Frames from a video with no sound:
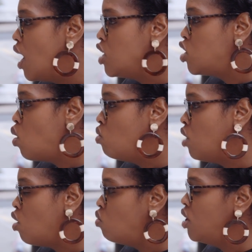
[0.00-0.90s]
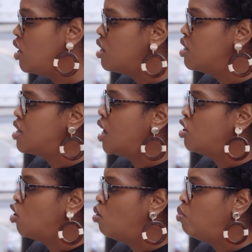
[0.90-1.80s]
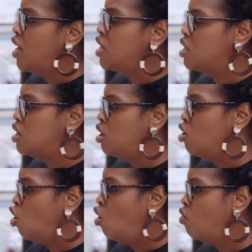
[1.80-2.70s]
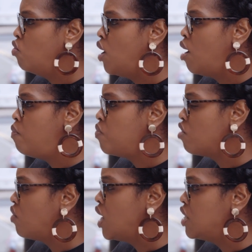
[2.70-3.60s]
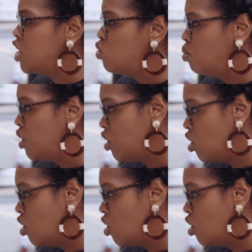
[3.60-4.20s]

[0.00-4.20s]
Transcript: as though they don't really understand the complexity of violence against women and